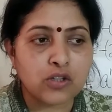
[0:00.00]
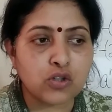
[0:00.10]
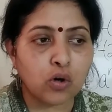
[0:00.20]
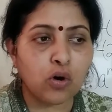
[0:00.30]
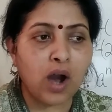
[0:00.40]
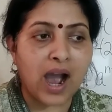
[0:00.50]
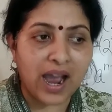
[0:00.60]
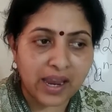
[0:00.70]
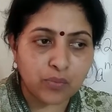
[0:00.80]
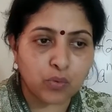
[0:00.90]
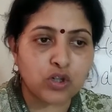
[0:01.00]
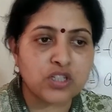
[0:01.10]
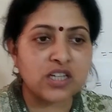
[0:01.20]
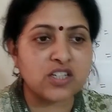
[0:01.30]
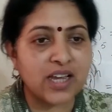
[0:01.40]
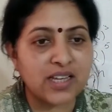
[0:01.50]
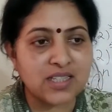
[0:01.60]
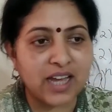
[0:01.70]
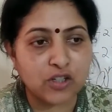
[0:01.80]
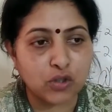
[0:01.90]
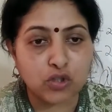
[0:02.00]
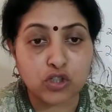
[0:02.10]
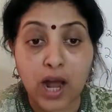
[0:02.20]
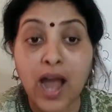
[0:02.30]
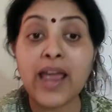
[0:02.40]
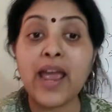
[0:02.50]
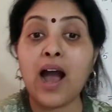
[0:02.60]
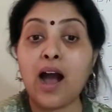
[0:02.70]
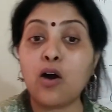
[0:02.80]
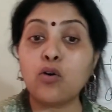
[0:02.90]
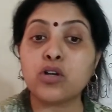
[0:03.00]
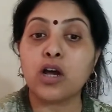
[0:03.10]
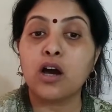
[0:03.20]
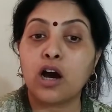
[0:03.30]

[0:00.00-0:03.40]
So I would suggest that you try out